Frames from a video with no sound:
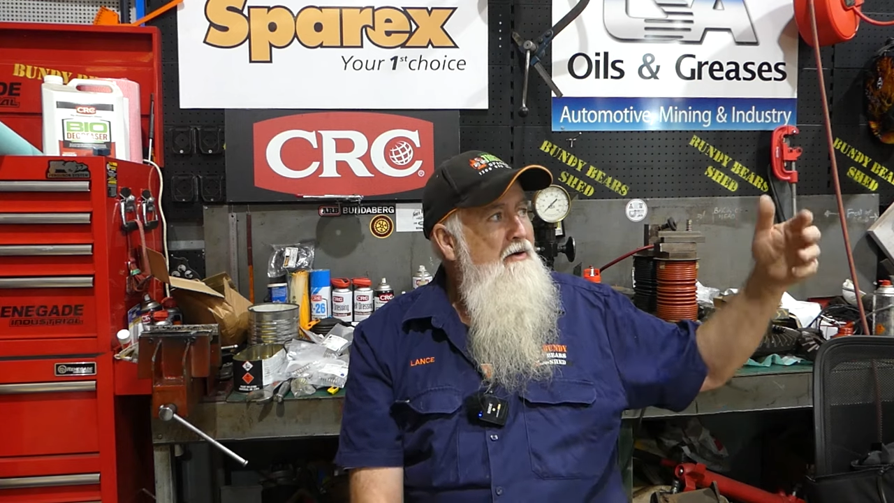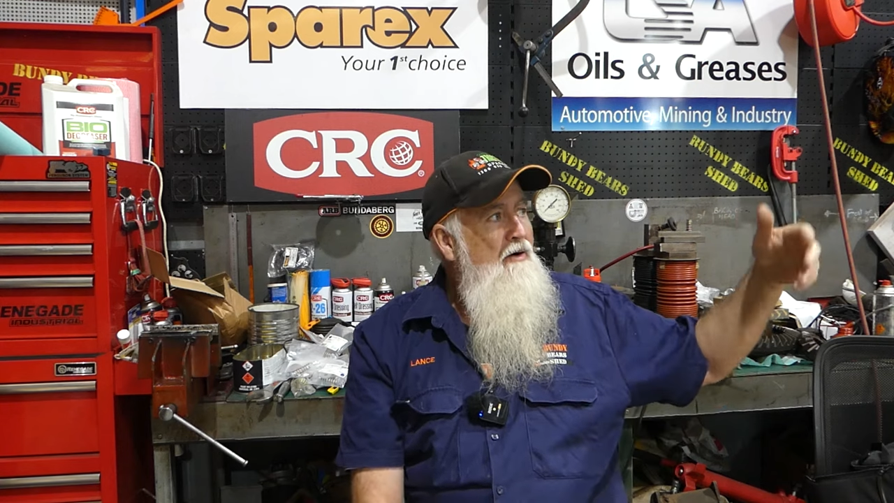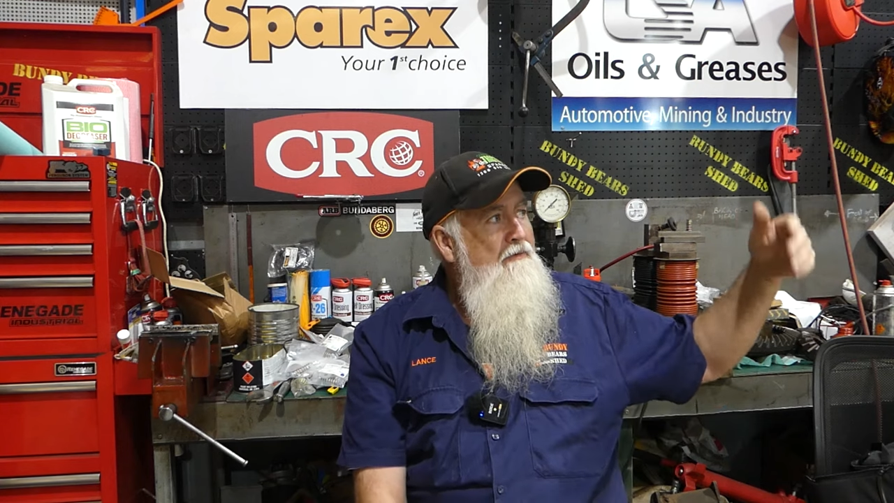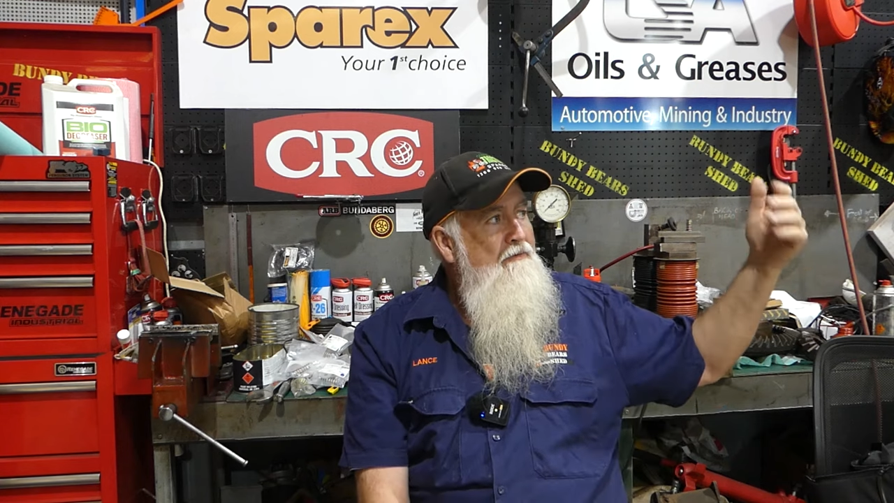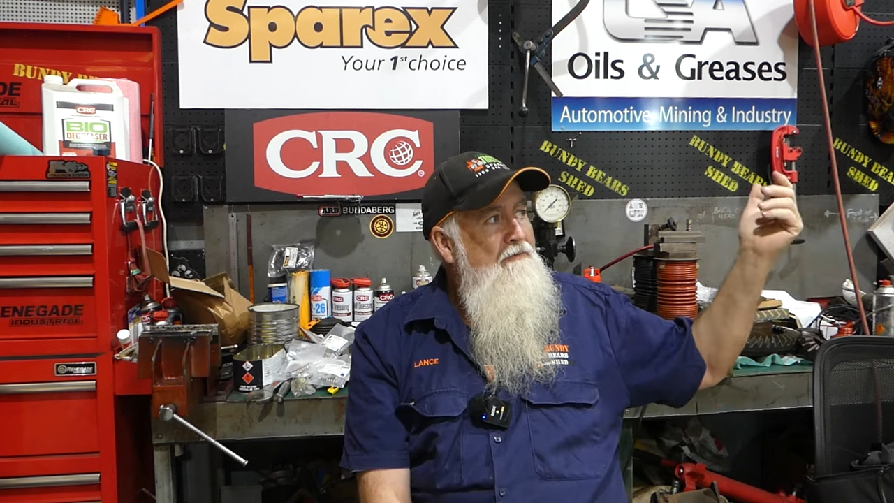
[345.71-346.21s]

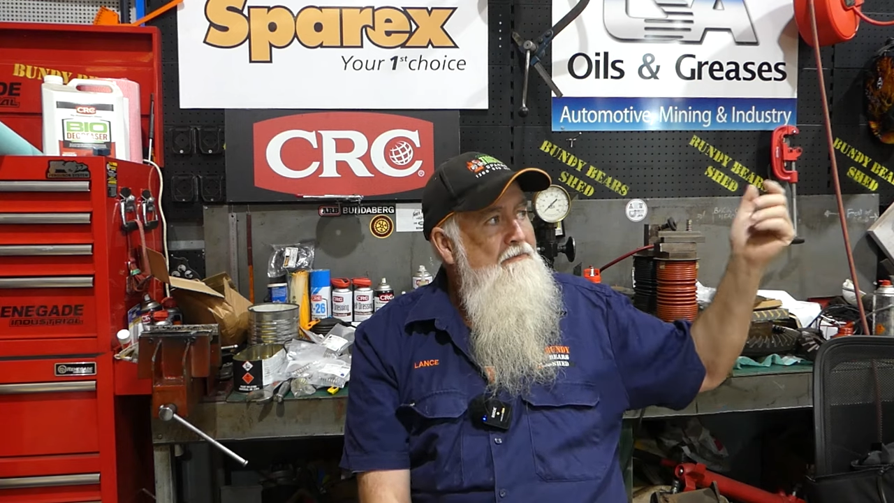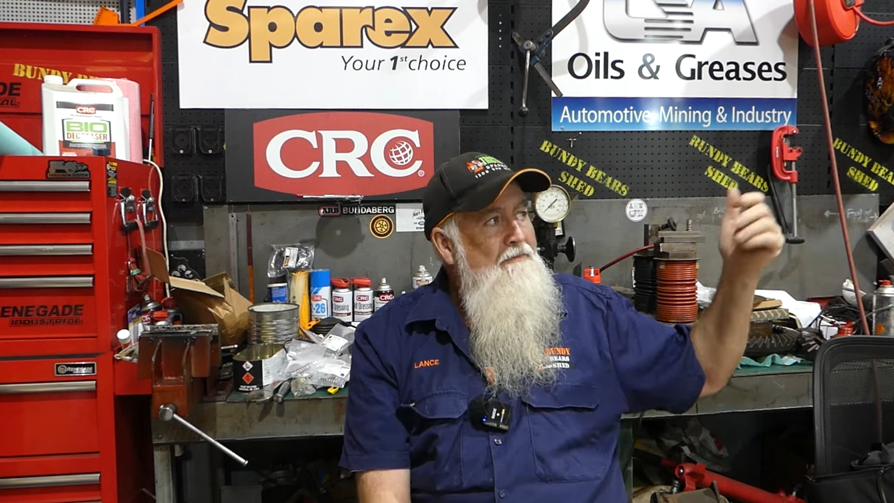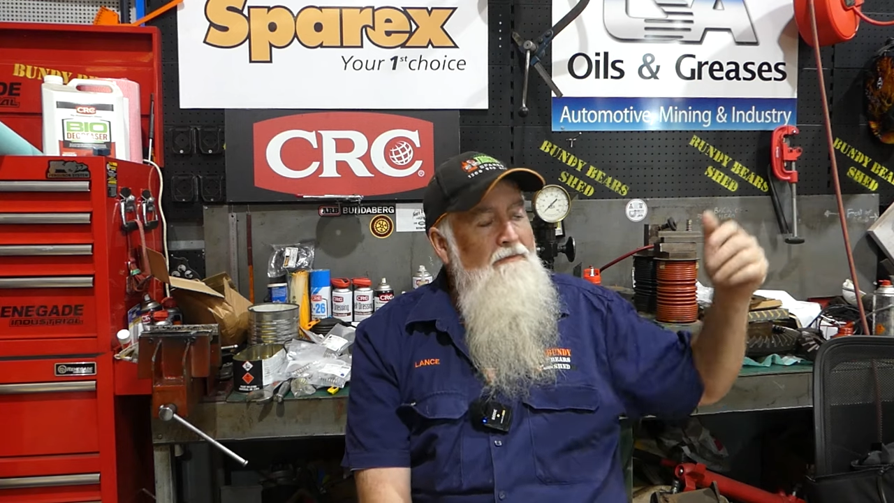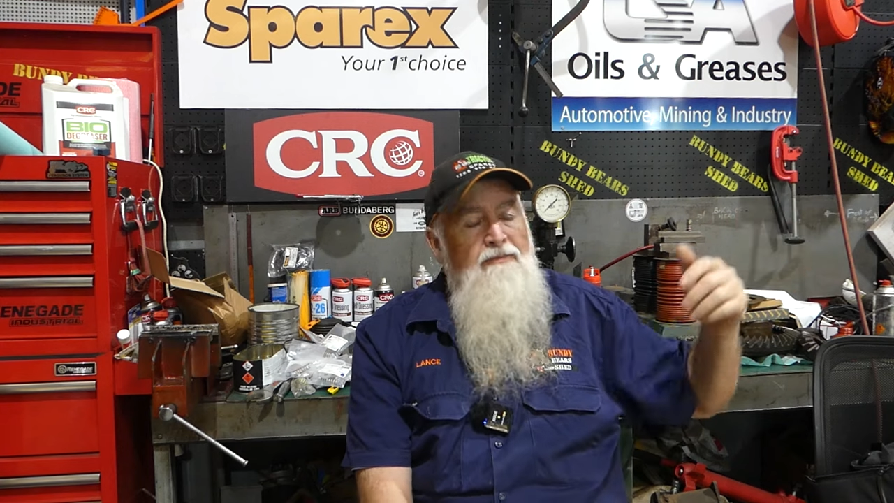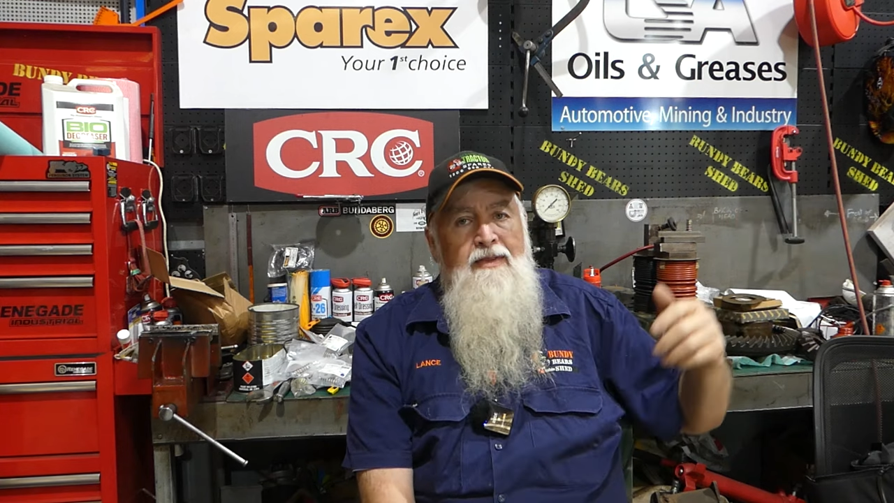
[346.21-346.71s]
off,
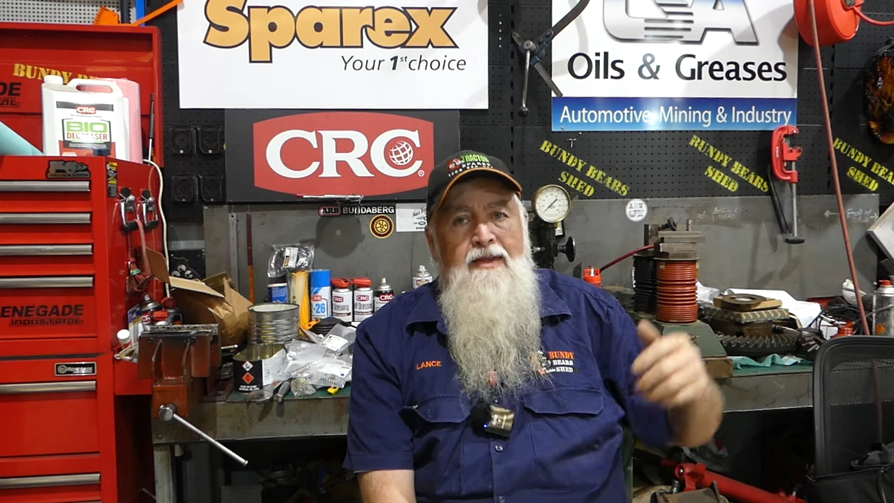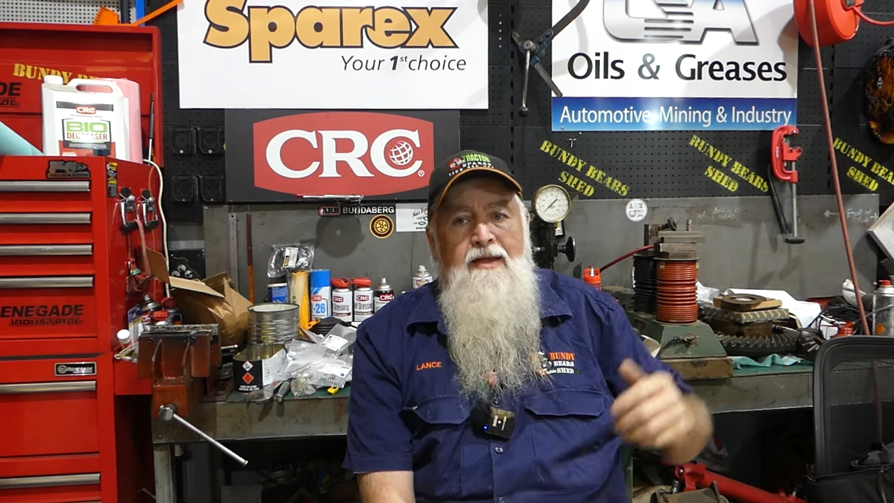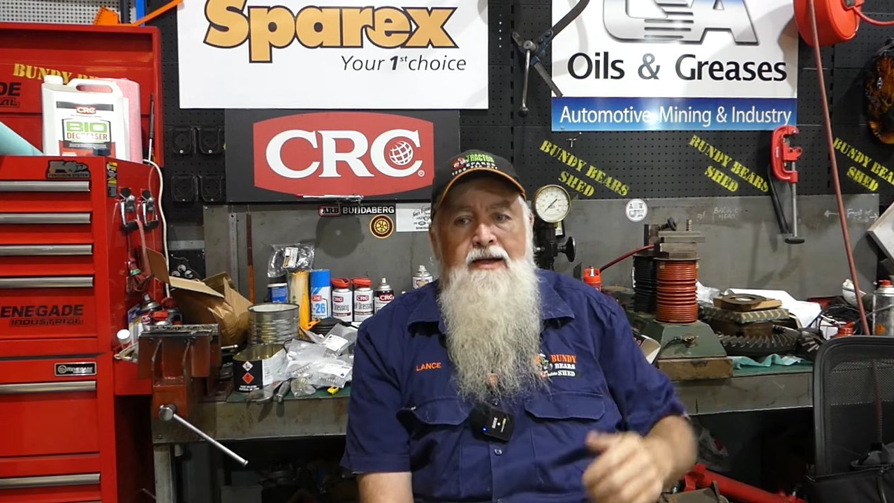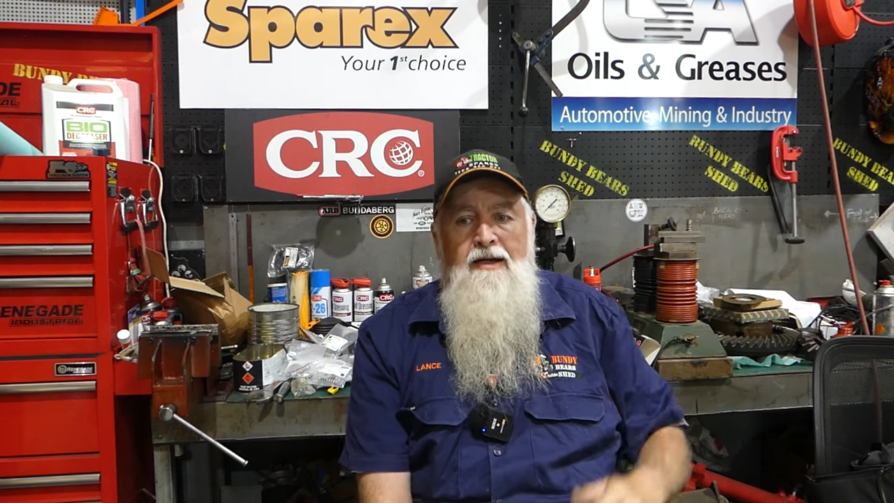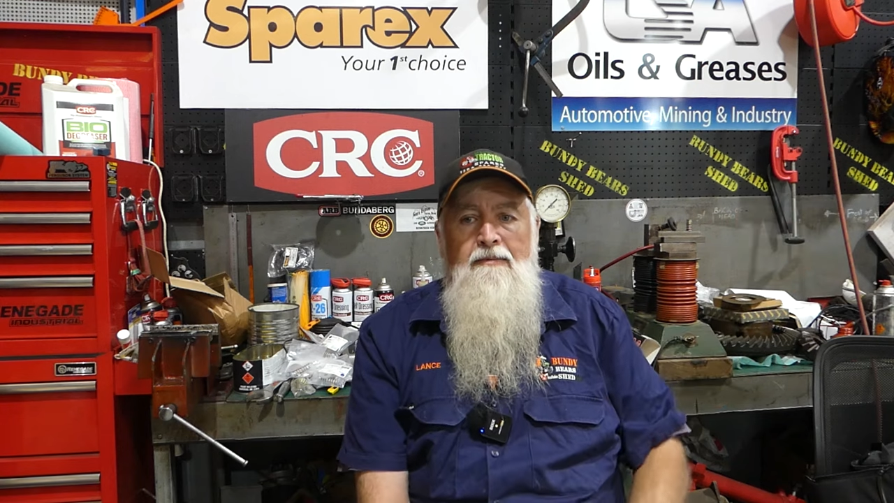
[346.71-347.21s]

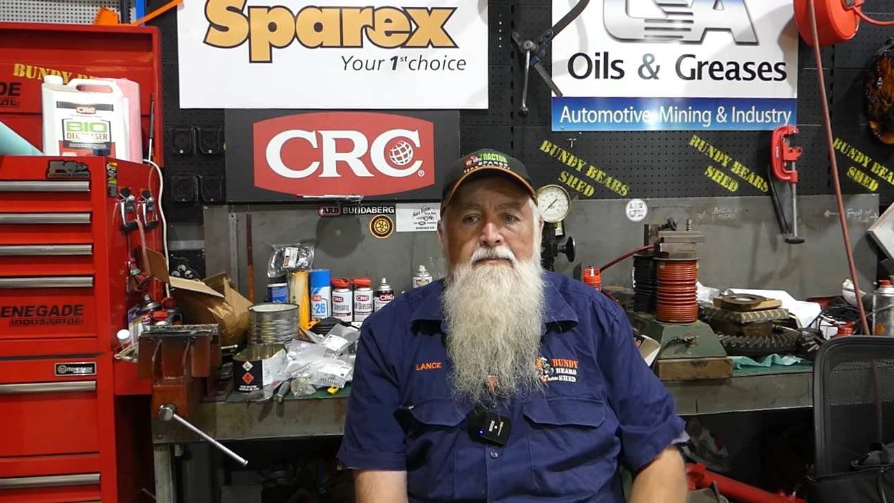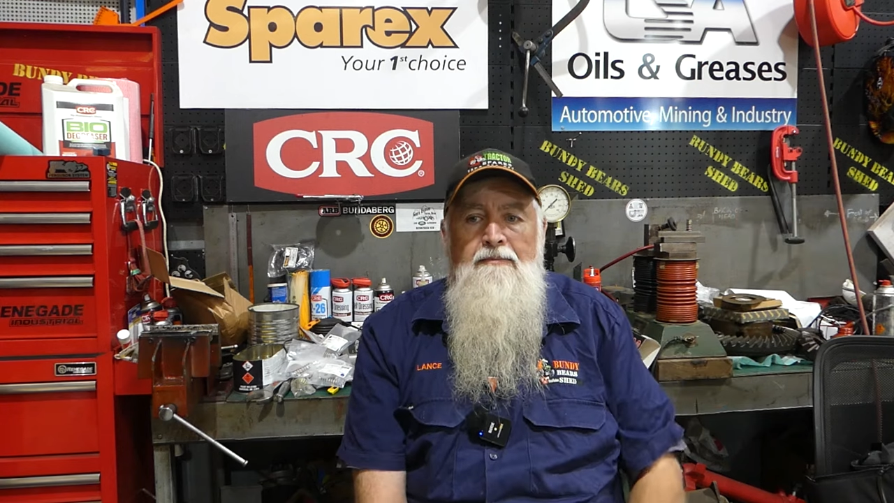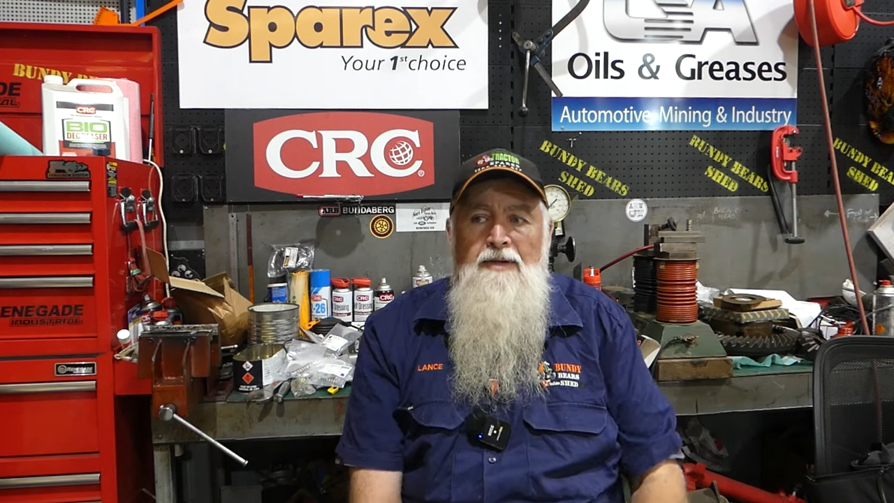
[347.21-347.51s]
and